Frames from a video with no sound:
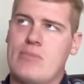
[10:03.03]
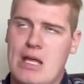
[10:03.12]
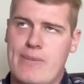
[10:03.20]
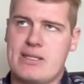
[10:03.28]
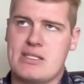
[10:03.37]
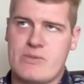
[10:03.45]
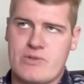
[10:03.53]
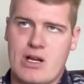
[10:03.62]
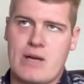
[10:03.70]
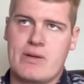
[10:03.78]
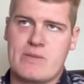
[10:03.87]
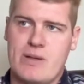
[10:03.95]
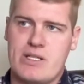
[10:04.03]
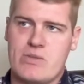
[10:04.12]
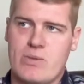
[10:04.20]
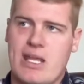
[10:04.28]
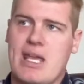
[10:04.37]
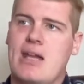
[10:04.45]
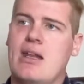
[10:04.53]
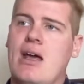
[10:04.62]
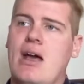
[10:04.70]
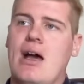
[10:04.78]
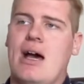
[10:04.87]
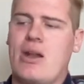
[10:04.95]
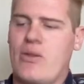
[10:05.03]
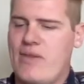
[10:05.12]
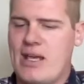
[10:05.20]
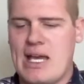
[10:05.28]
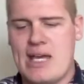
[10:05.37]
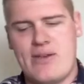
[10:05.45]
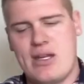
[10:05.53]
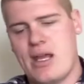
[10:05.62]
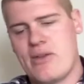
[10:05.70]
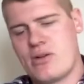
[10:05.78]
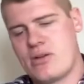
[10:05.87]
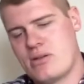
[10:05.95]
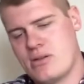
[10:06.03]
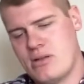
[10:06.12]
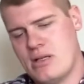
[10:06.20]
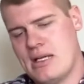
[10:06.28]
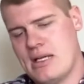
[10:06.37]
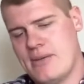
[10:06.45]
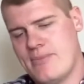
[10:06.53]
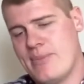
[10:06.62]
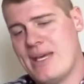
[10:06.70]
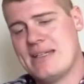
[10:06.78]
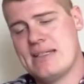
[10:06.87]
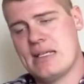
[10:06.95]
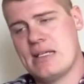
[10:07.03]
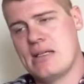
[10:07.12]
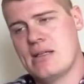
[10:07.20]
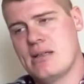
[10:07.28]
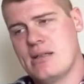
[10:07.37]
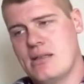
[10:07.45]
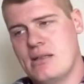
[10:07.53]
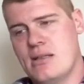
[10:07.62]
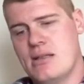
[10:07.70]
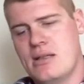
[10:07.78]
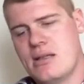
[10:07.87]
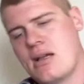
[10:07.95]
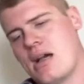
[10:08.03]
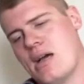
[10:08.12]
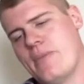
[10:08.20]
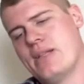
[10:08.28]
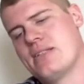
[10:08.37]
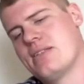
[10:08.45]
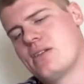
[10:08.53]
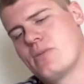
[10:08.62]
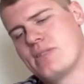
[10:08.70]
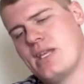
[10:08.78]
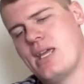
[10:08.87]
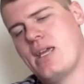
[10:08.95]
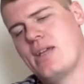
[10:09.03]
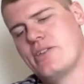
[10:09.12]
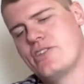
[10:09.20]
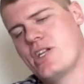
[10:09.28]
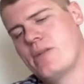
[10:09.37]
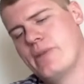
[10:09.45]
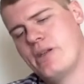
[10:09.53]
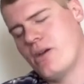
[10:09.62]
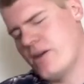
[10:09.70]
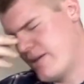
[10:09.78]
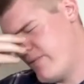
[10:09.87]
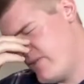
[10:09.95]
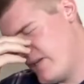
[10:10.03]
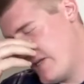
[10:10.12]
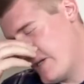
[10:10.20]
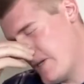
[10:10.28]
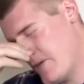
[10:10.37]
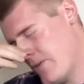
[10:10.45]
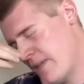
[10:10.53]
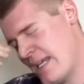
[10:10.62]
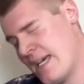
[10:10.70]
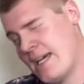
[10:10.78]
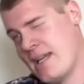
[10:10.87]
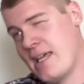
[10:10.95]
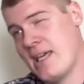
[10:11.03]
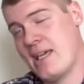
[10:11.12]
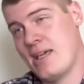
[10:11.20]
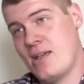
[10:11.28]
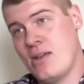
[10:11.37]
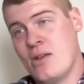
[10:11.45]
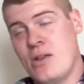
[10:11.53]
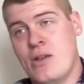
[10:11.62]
out the subscriber as much as we can. I don't think I have any other pending comments. There was a gentleman on a video that had a